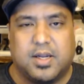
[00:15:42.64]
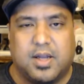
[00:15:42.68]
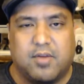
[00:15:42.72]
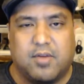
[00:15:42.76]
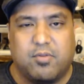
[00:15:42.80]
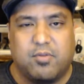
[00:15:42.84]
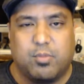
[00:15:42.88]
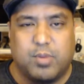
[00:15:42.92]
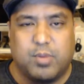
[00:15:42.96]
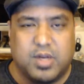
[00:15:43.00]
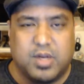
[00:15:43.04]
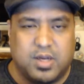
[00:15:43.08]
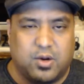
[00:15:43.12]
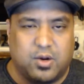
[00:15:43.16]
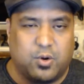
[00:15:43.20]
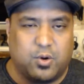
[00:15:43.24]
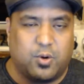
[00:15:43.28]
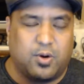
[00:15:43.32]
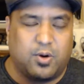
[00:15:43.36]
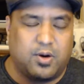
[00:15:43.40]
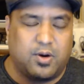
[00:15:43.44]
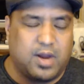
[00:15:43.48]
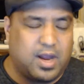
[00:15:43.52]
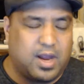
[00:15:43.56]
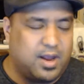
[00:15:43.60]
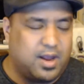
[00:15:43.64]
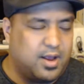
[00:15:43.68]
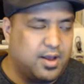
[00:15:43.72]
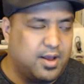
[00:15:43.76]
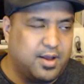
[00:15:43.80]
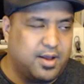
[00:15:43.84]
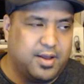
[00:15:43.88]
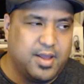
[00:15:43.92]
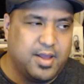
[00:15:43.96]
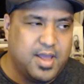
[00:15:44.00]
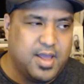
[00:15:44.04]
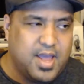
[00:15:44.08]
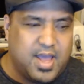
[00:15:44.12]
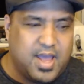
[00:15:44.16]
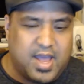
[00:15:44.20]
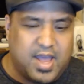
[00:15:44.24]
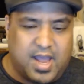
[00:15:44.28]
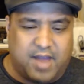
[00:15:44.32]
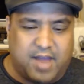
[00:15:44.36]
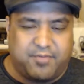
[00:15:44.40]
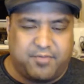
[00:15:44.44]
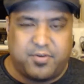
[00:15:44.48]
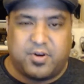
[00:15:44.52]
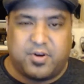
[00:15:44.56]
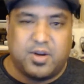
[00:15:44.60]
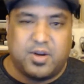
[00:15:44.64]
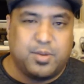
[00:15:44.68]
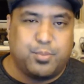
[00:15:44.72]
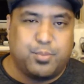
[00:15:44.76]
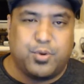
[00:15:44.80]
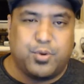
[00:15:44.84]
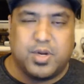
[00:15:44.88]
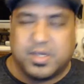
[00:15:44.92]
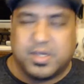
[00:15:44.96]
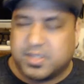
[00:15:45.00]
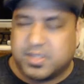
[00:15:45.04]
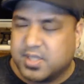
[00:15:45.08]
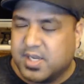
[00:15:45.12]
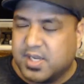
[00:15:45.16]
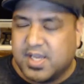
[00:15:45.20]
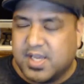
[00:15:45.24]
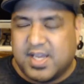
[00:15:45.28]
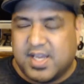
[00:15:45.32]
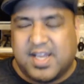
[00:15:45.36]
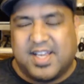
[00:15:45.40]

government or African prince.